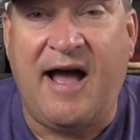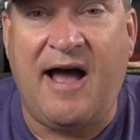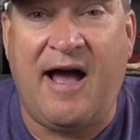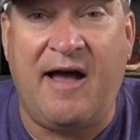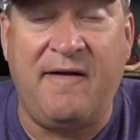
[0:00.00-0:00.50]

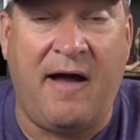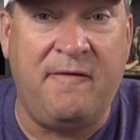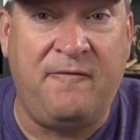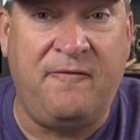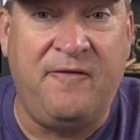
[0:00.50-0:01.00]

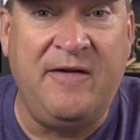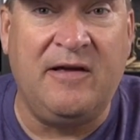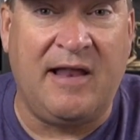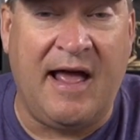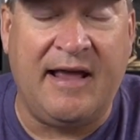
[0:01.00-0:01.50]
I
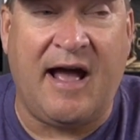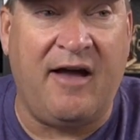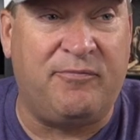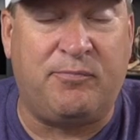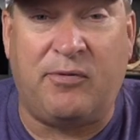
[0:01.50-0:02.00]
feel like
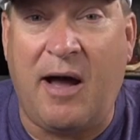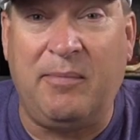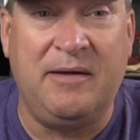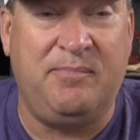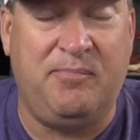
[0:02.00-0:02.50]
I've
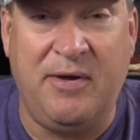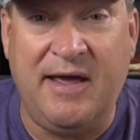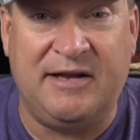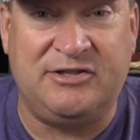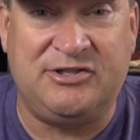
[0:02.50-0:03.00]
probably
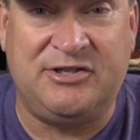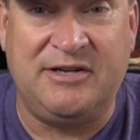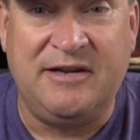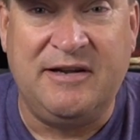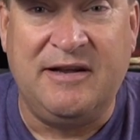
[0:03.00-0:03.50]
pitched
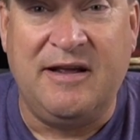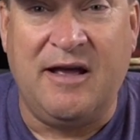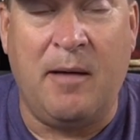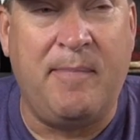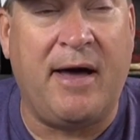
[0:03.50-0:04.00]

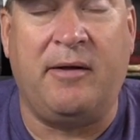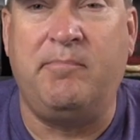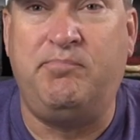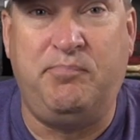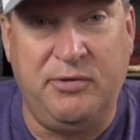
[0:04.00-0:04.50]
about
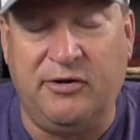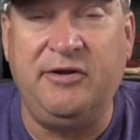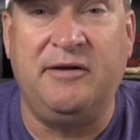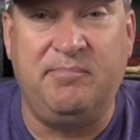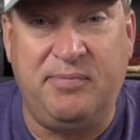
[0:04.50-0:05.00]
1
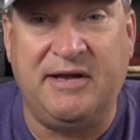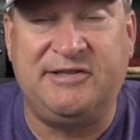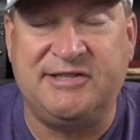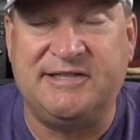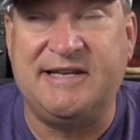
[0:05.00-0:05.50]
billion
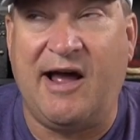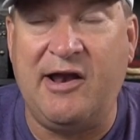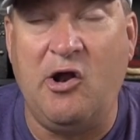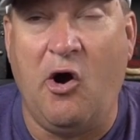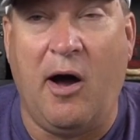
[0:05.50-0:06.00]
pitches. Now,
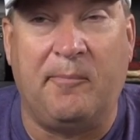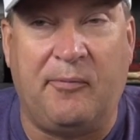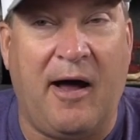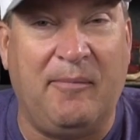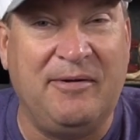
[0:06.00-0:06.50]
I know I'm
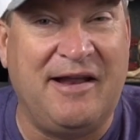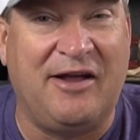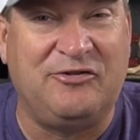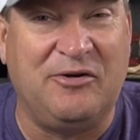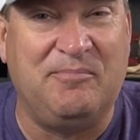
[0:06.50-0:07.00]
probably
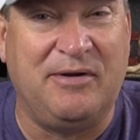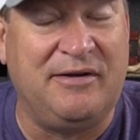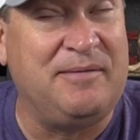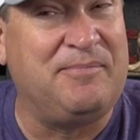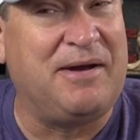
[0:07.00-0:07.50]
not to 1
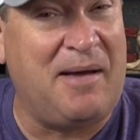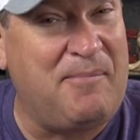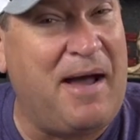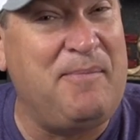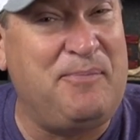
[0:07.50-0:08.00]
billion, but I
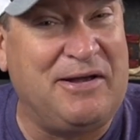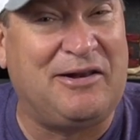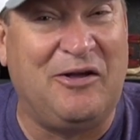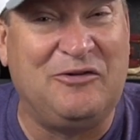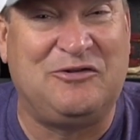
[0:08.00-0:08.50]
might be
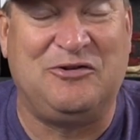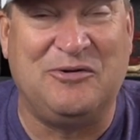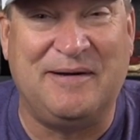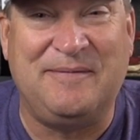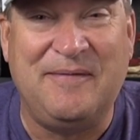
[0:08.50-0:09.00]
close
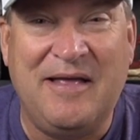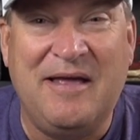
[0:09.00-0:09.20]
to it,